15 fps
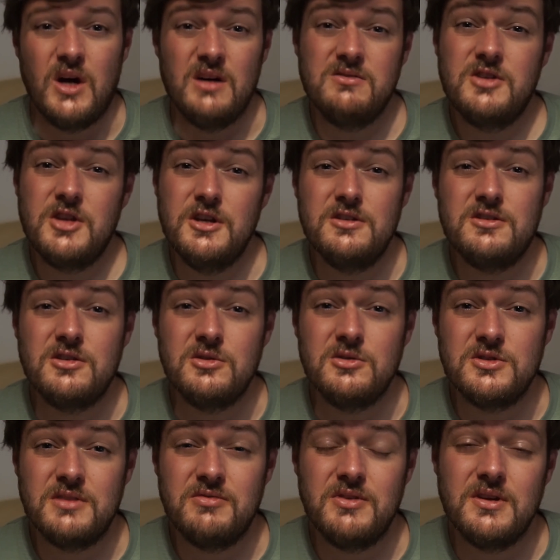two
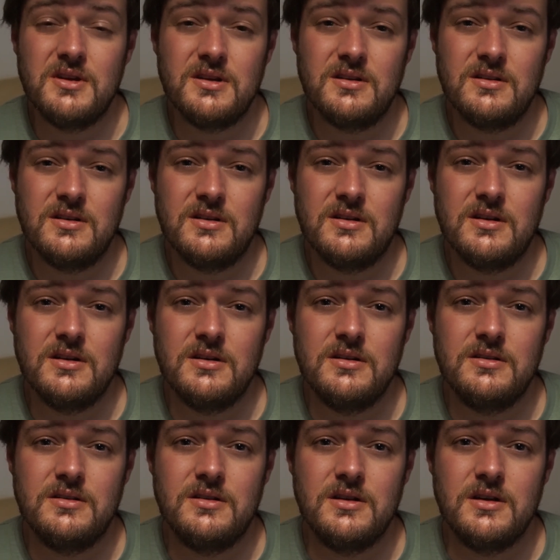tools if you include
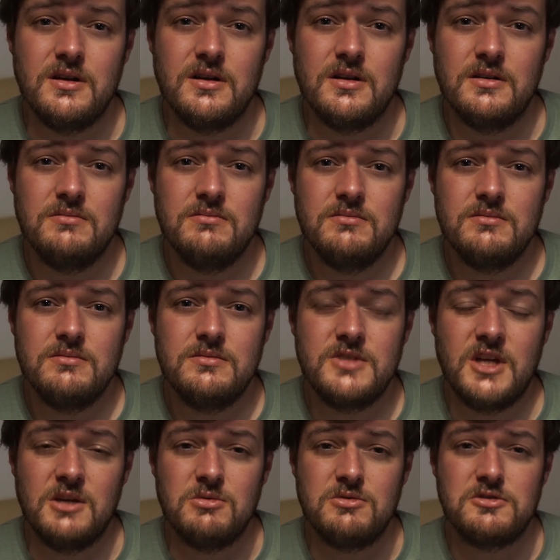the
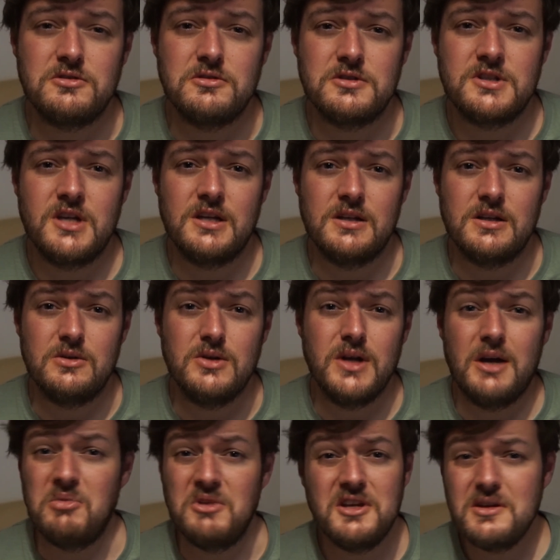table saw to cut it all
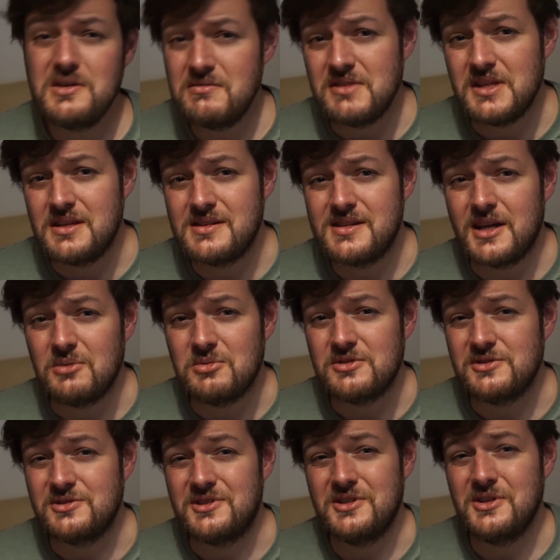out, but you don't even need a table
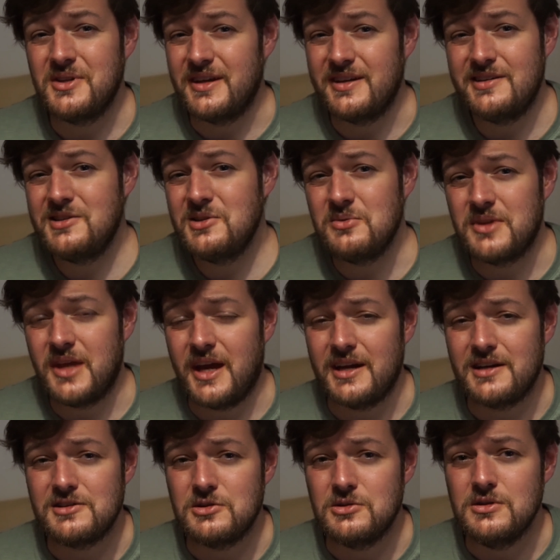saw to do that. You can do it with a
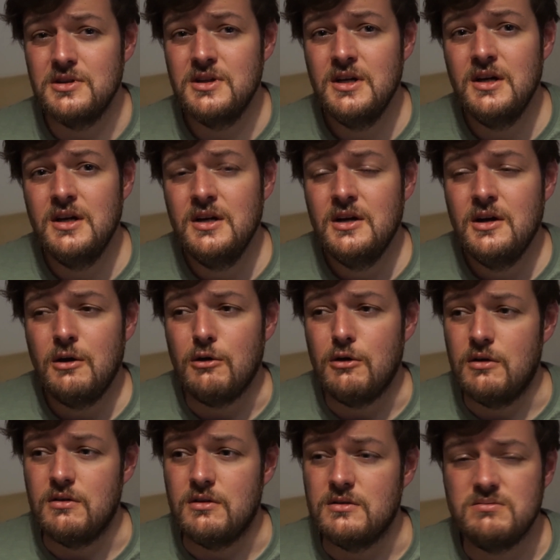hacksaw
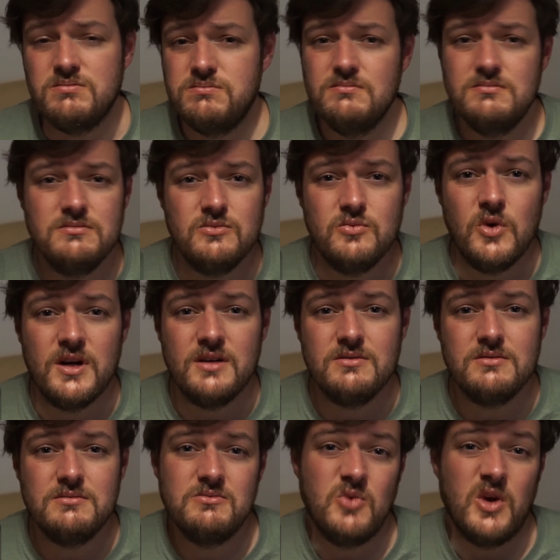or
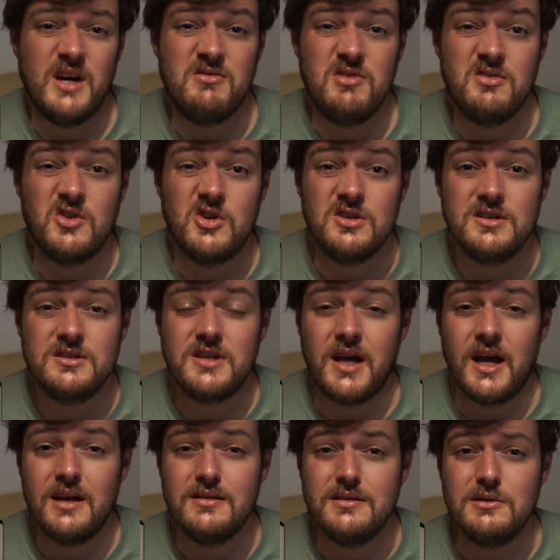whatever you've got to
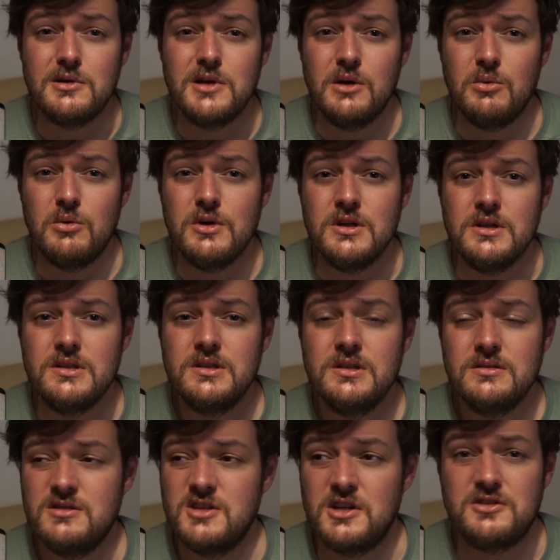hand that'll cut wood,
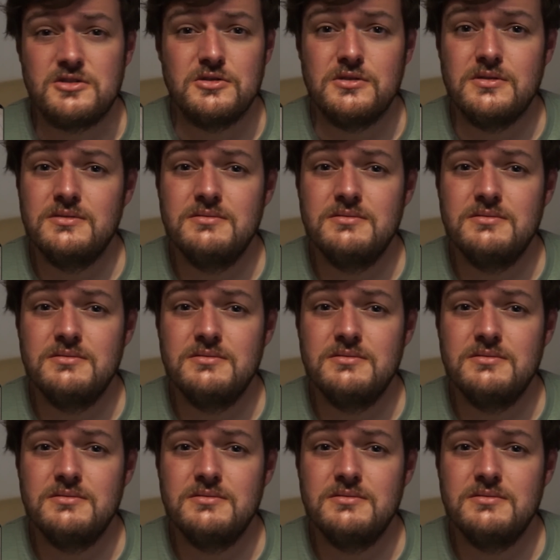jigsaw.